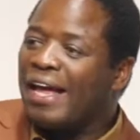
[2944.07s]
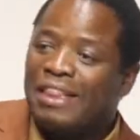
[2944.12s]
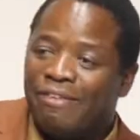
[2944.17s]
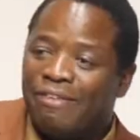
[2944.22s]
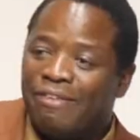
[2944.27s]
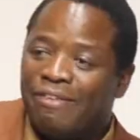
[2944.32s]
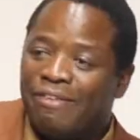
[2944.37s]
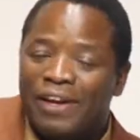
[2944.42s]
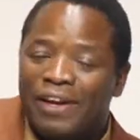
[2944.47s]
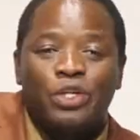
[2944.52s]
in
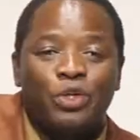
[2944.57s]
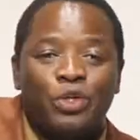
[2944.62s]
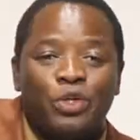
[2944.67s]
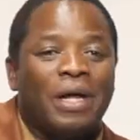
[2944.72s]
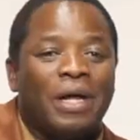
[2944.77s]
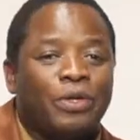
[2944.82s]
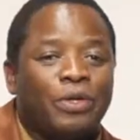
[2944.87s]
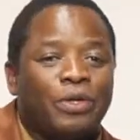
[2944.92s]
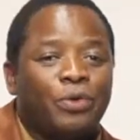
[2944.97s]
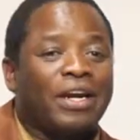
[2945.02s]
the very
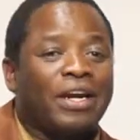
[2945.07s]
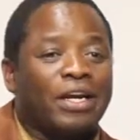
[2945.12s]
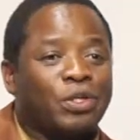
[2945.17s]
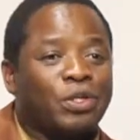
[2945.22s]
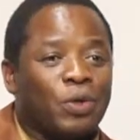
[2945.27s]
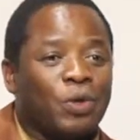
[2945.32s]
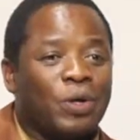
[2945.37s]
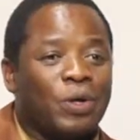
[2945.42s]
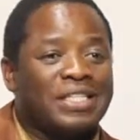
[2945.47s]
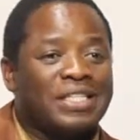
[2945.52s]
job that you were
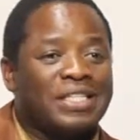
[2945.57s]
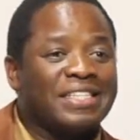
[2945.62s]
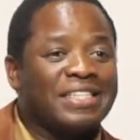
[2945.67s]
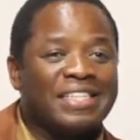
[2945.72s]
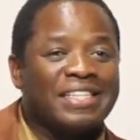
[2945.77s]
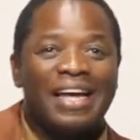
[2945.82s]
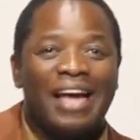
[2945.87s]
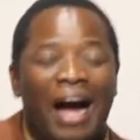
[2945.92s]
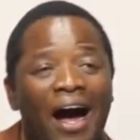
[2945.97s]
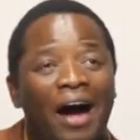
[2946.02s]
rejoicing,
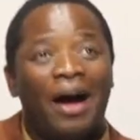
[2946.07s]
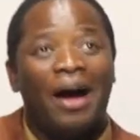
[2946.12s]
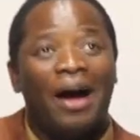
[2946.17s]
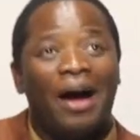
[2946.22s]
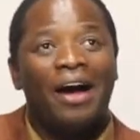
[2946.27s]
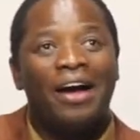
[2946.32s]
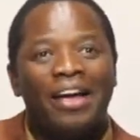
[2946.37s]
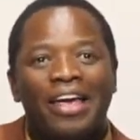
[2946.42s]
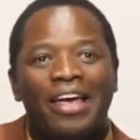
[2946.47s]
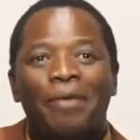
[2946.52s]
saying,
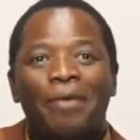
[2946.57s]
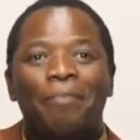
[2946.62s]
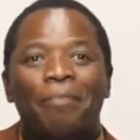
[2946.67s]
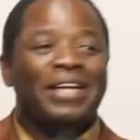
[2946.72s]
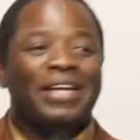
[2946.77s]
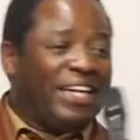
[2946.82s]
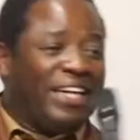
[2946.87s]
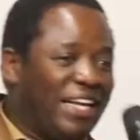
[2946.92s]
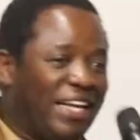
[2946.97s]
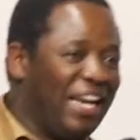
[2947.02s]

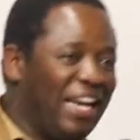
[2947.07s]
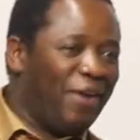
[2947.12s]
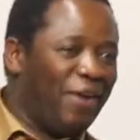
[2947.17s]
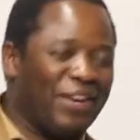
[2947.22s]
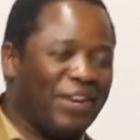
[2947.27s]
immediately I